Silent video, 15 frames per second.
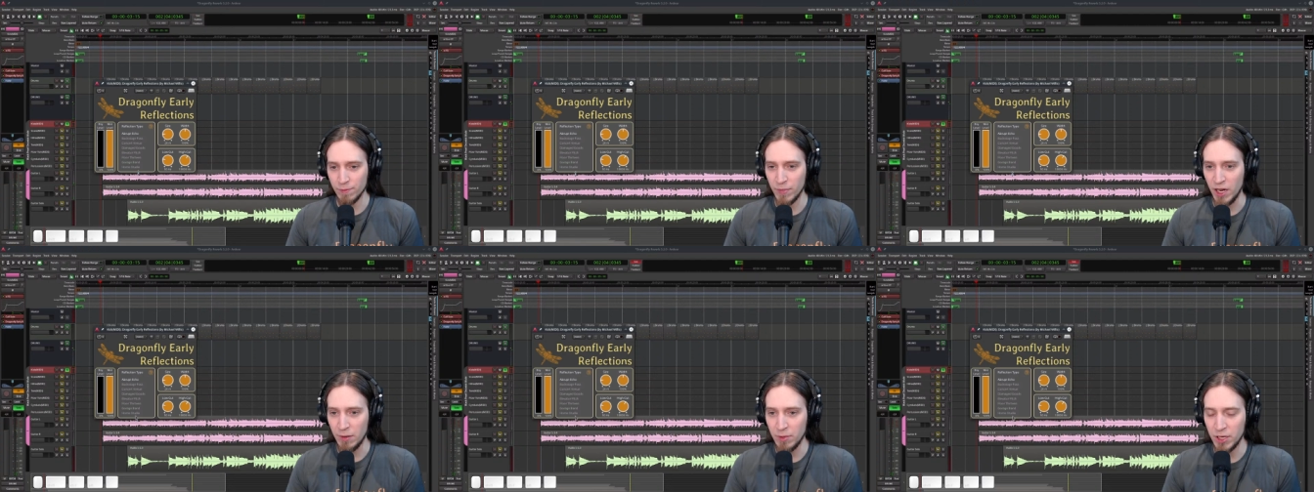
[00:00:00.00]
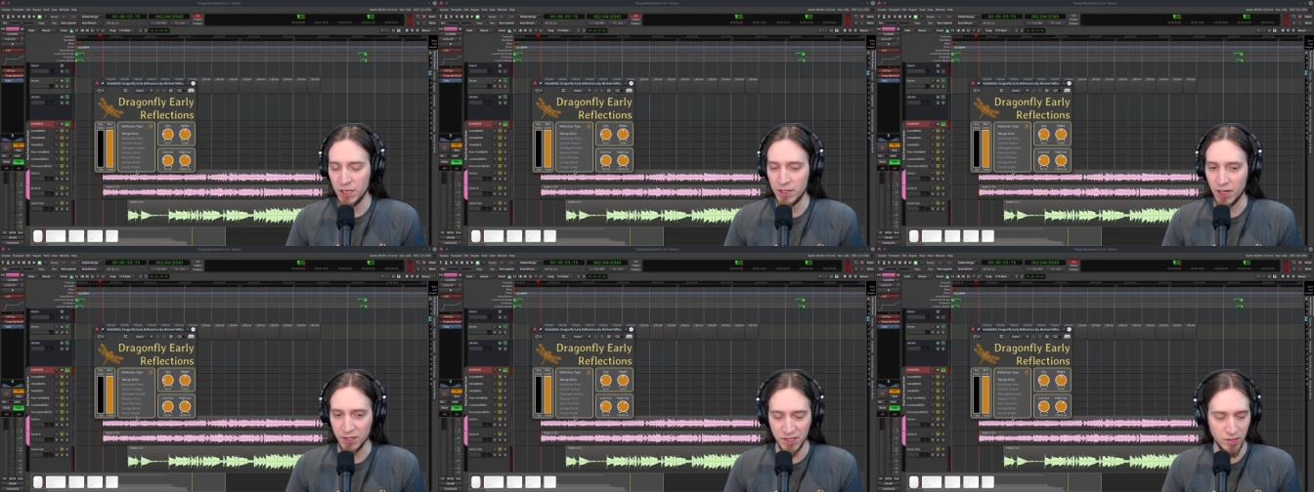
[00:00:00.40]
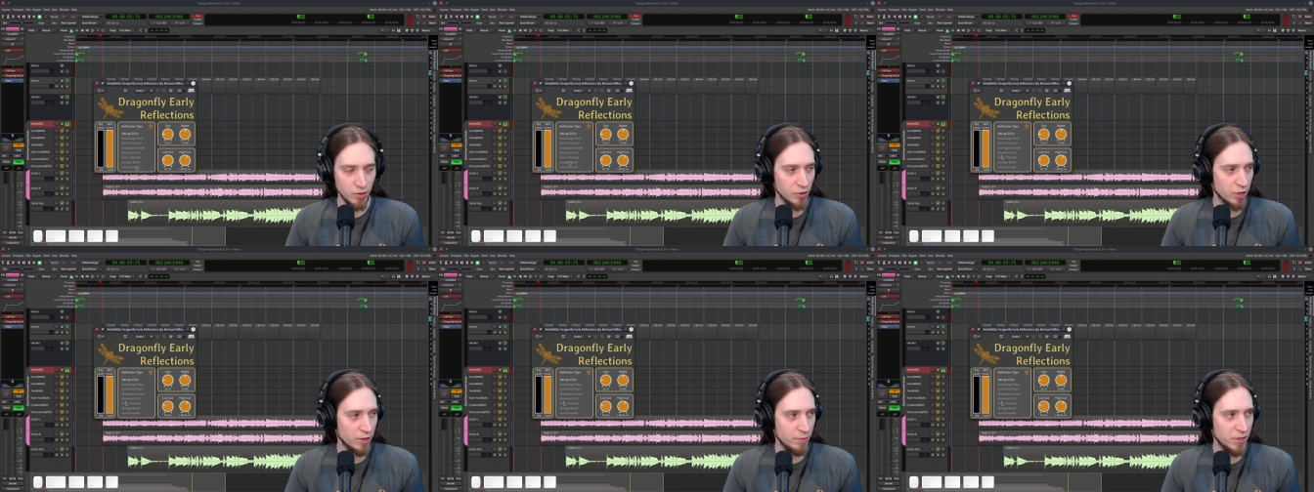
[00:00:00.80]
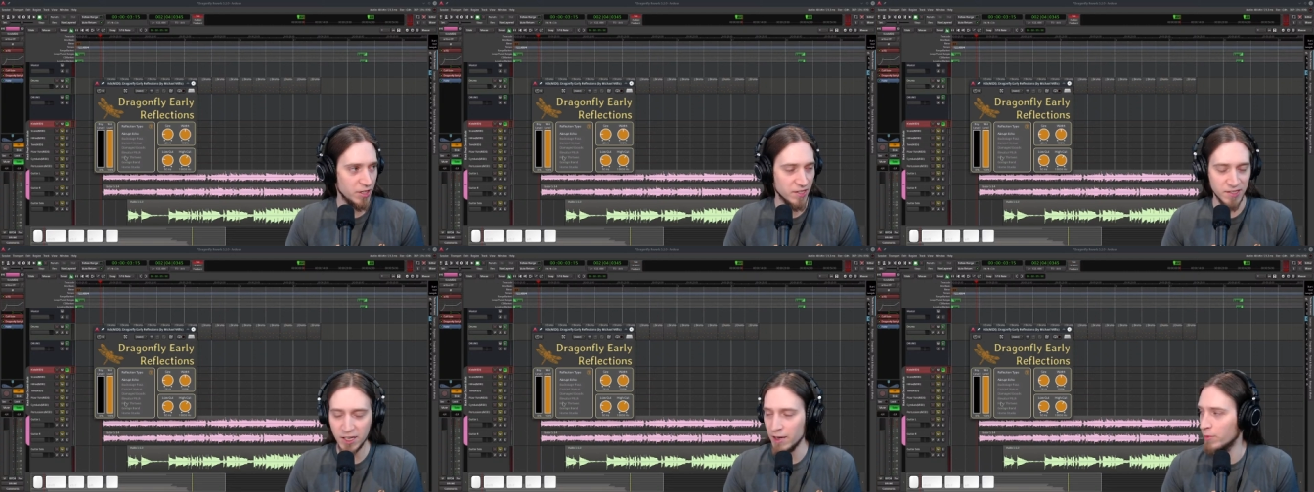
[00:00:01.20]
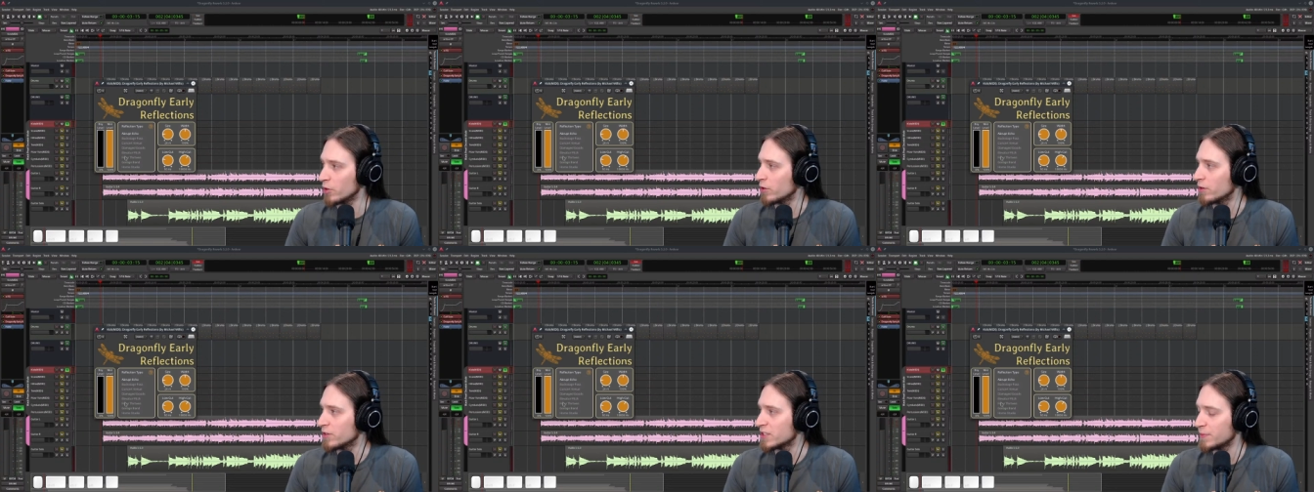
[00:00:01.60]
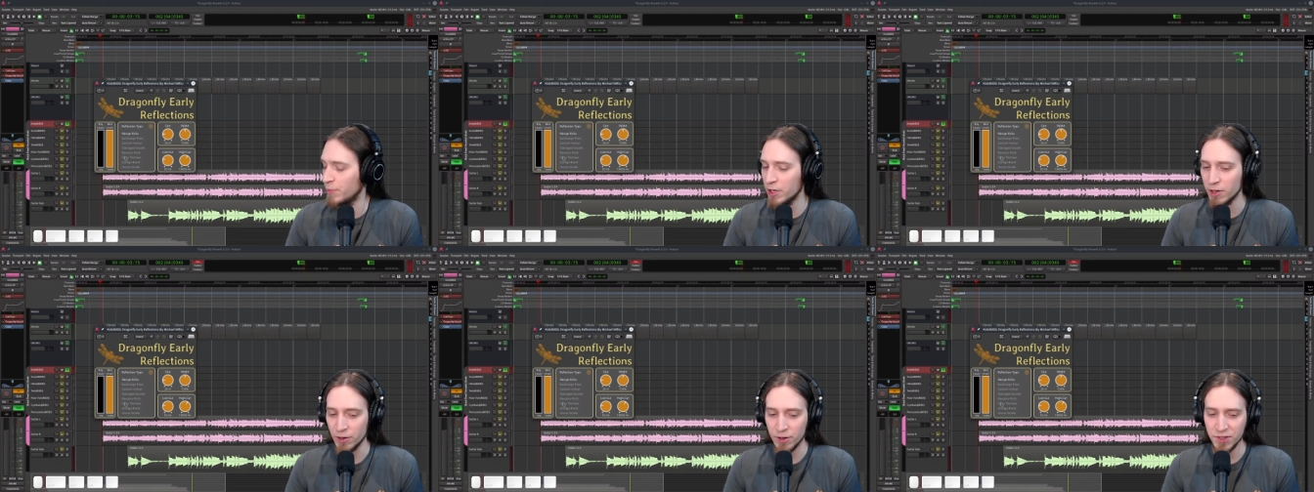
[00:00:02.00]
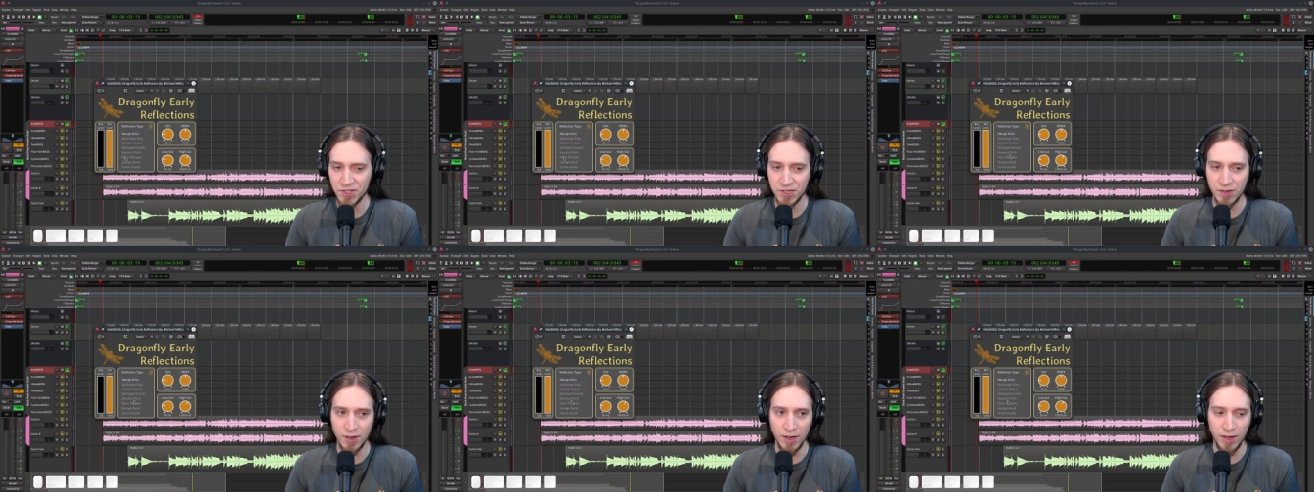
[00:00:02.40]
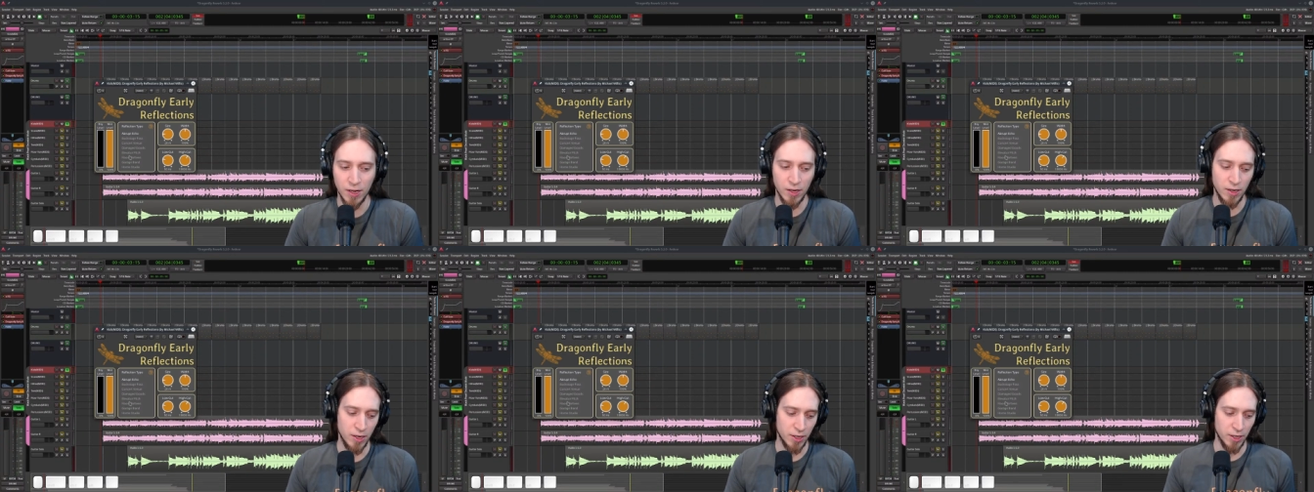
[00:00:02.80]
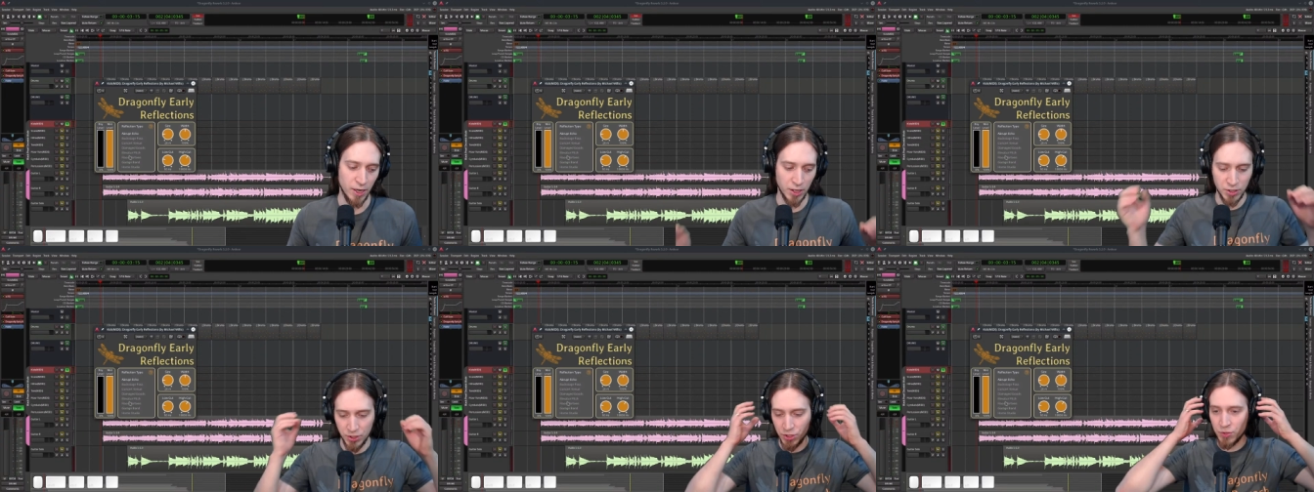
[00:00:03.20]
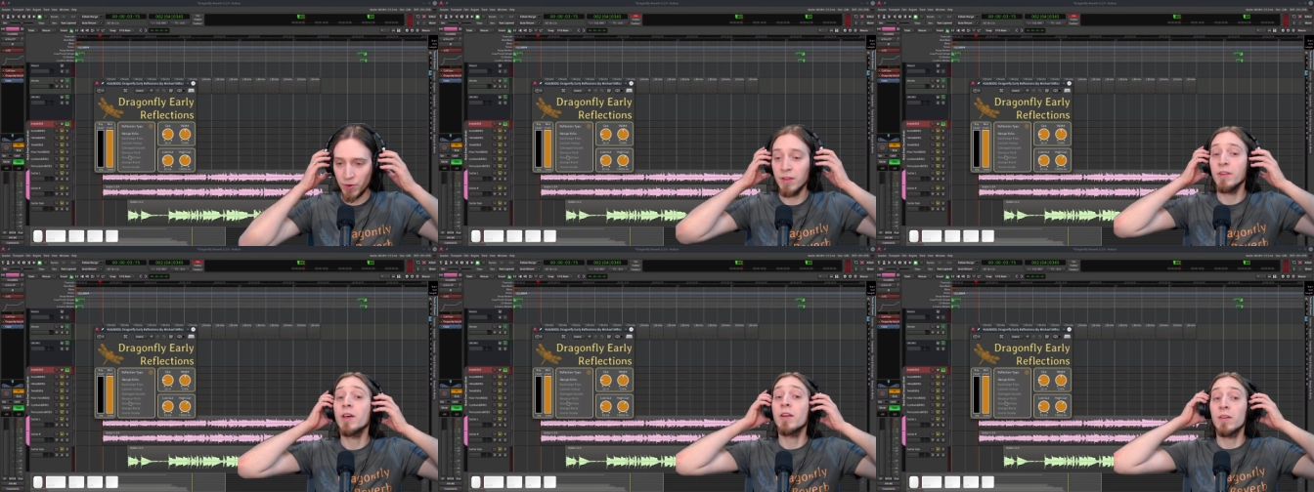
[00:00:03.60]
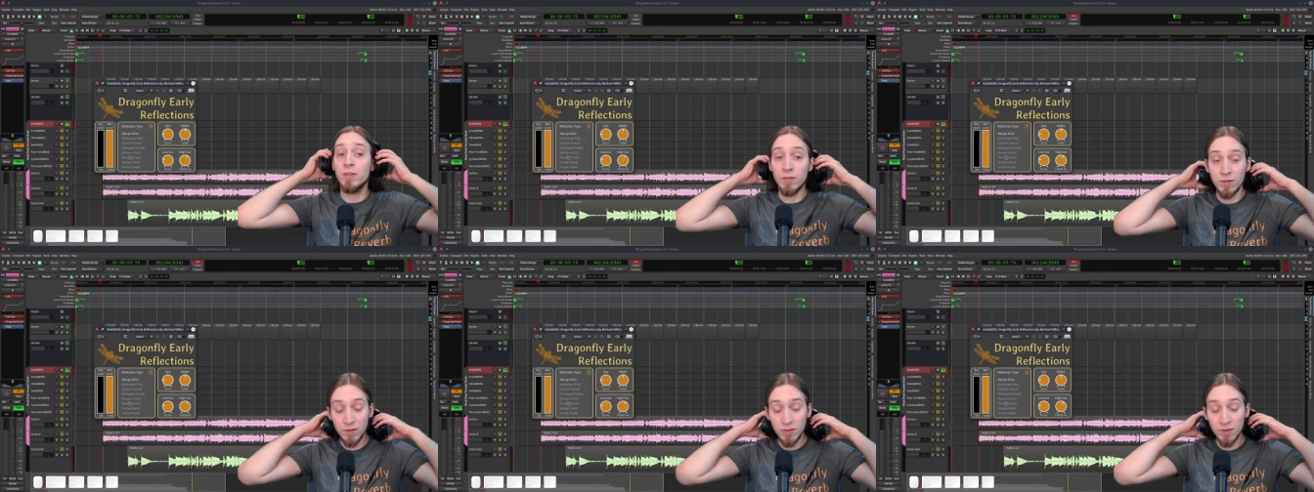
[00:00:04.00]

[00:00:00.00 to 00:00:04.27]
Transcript: Maybe that's not going to be the same on speakers. I can actually try that.